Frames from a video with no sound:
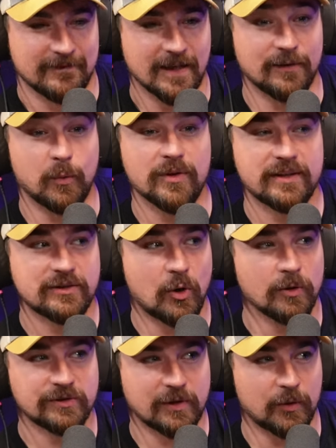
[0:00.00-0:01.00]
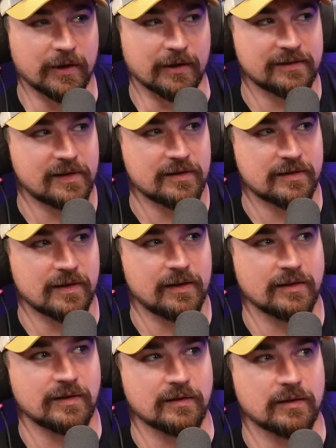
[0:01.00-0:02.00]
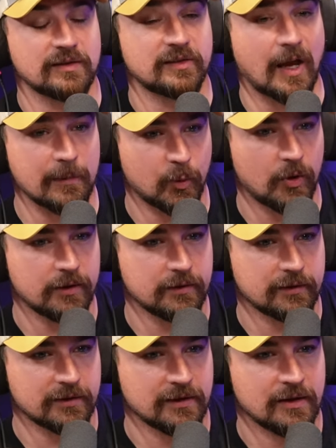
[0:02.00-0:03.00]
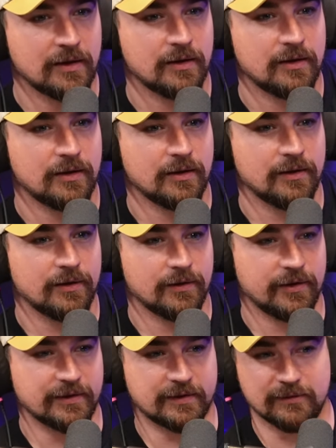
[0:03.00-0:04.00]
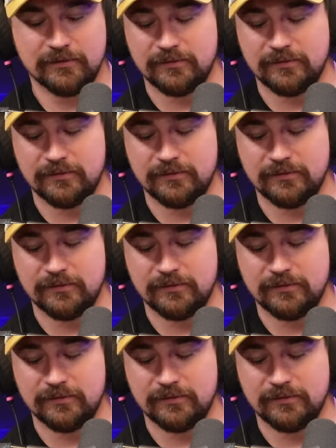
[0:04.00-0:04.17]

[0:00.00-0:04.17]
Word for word: Yeah. Yeah. Well, there's a whole so, story because there's there's cyborgs. Excuse me. There's